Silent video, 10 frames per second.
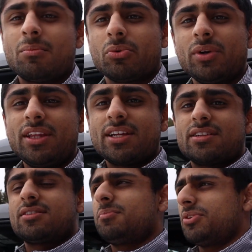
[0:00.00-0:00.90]
But really, it's
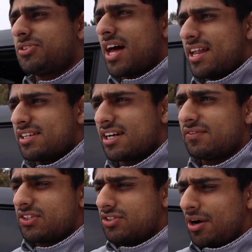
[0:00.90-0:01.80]
as simple as that. It's kind of
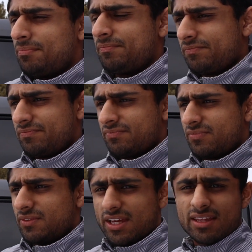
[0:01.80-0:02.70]
a dumb
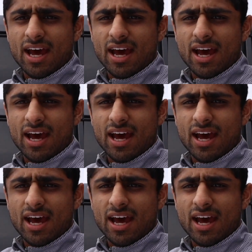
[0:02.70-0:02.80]
thing that